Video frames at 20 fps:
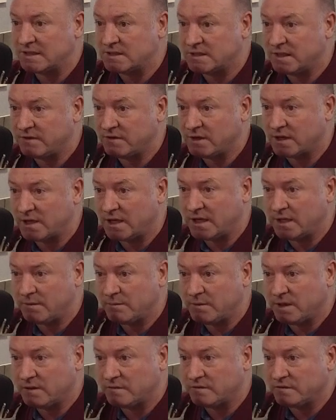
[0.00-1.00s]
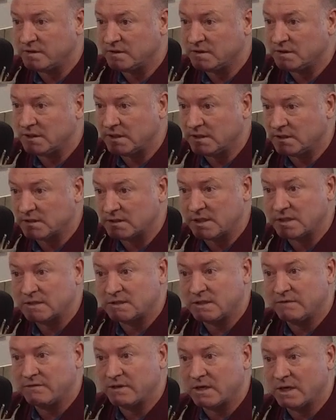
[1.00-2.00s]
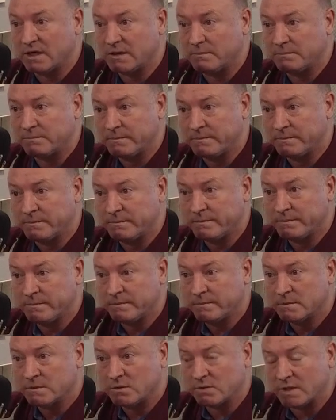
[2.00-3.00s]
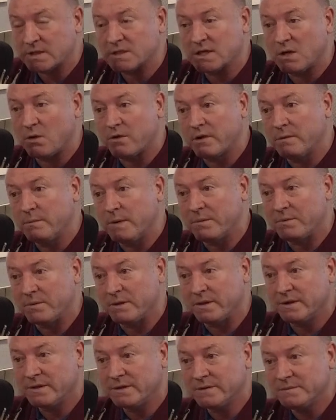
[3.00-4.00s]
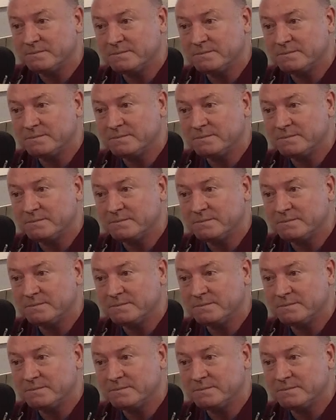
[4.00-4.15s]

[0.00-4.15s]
last ever game, and Phil Neal's last ever game. So that's how I remember it.